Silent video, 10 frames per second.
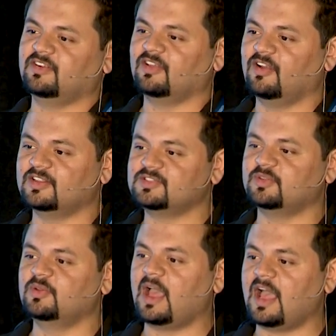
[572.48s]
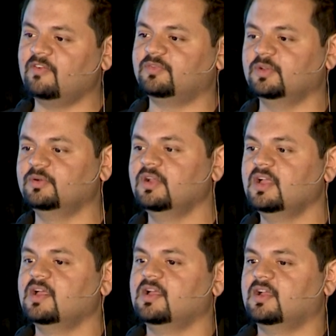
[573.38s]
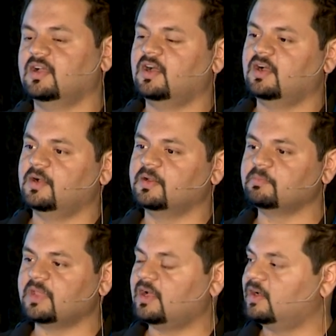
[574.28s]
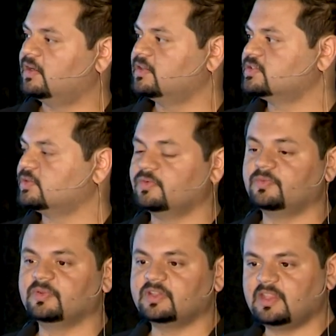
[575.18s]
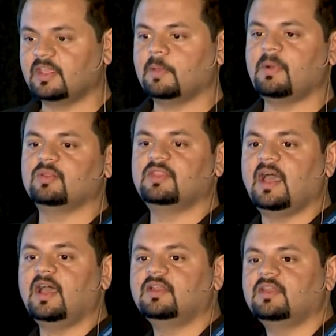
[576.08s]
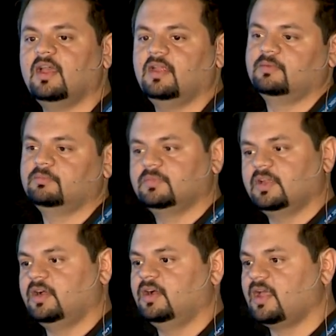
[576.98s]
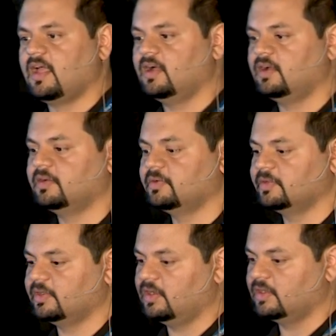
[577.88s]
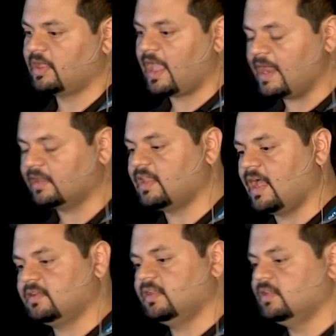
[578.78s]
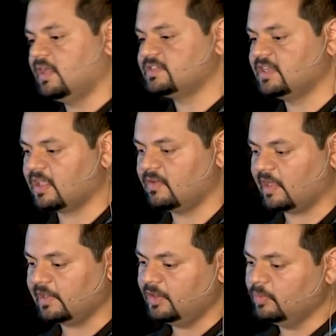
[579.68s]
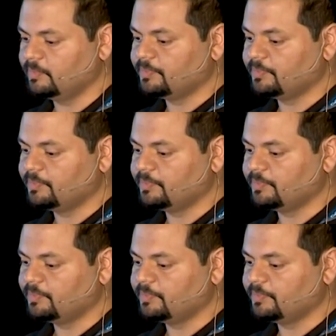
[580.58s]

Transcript: going on, so you have to sort of think about that and add that in the SDK value.